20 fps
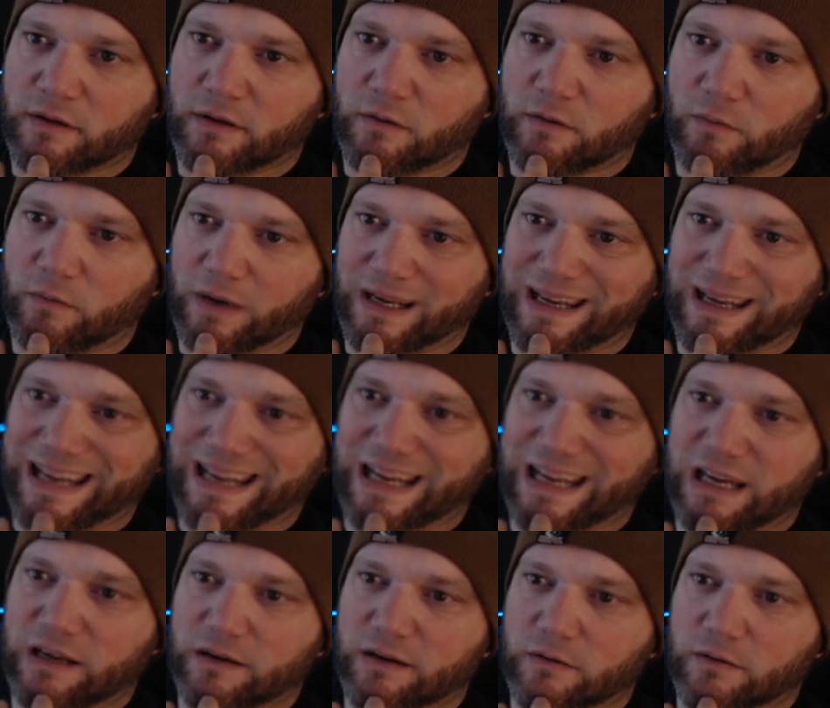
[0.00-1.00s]
We
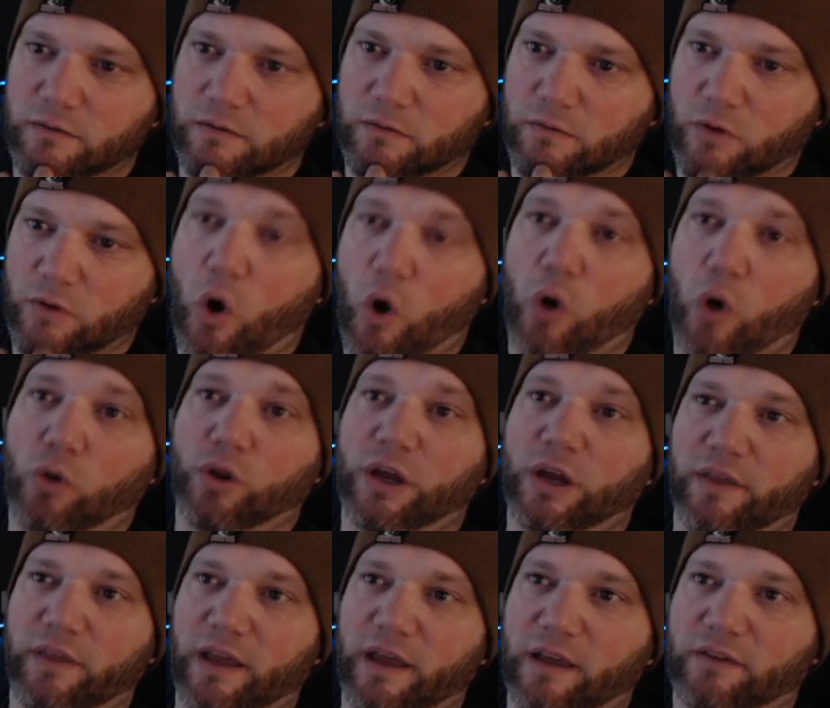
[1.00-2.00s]
need... Oh, look at
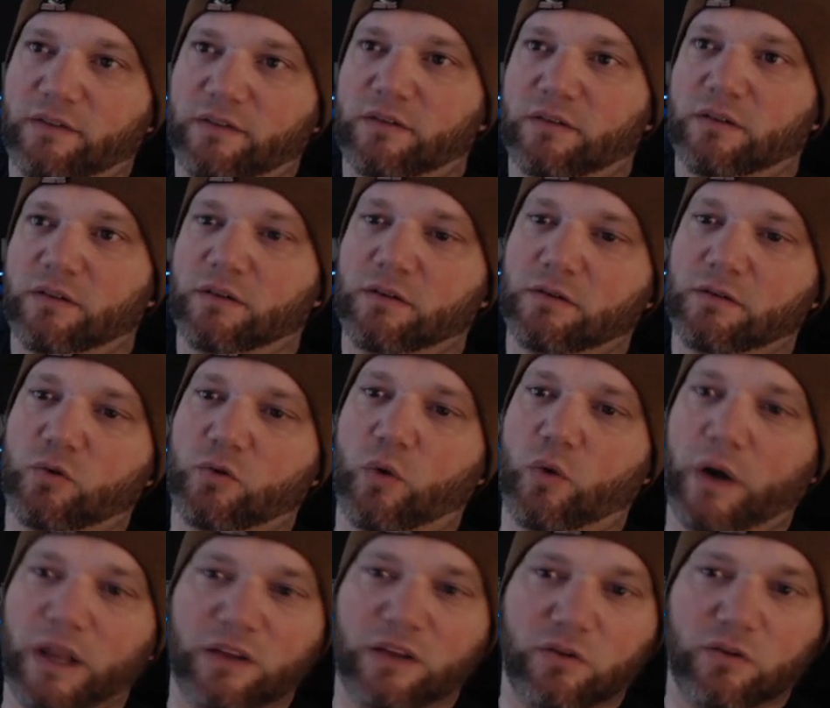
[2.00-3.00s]
this.
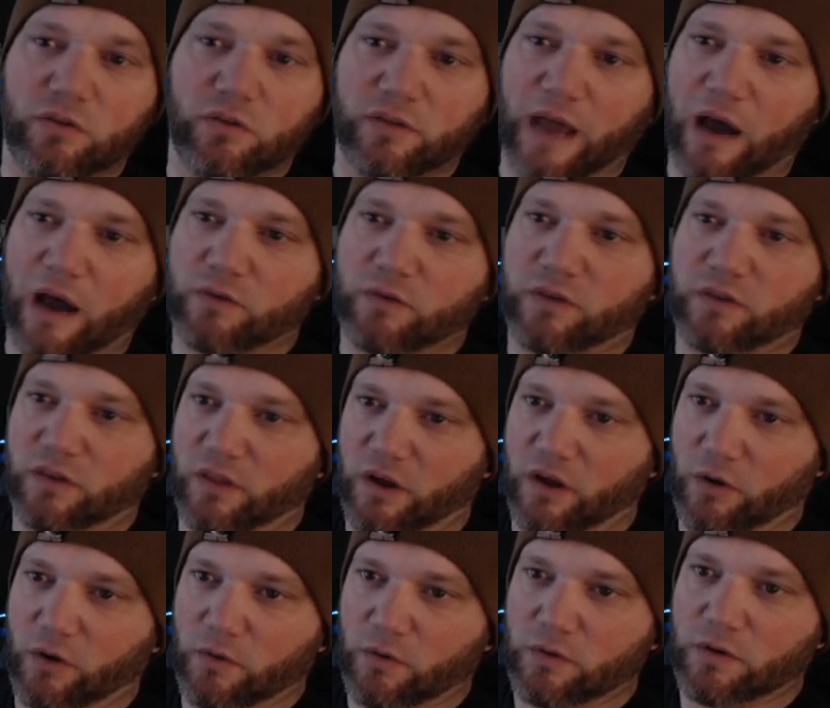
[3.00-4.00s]
22,000
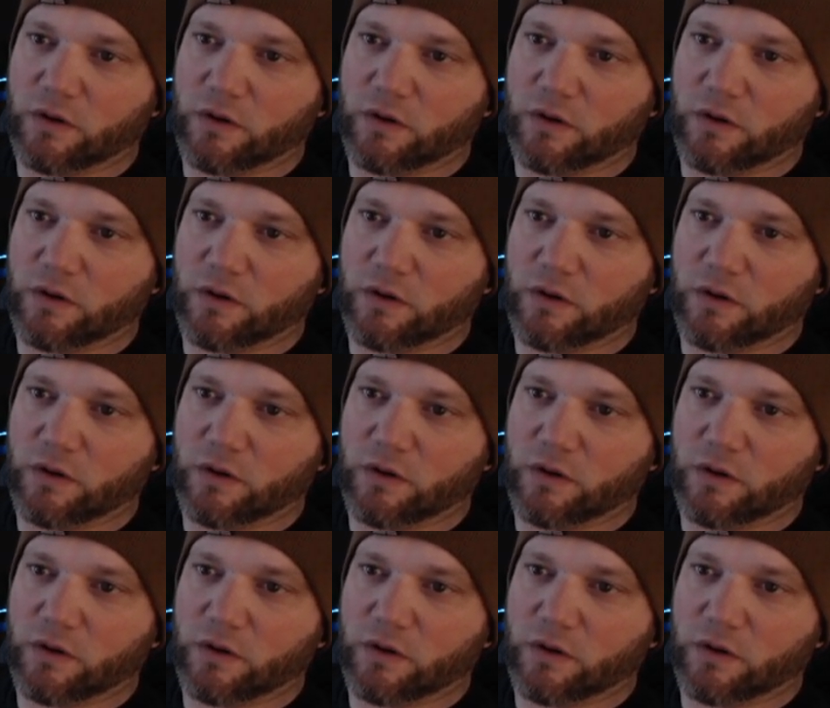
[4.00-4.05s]
though.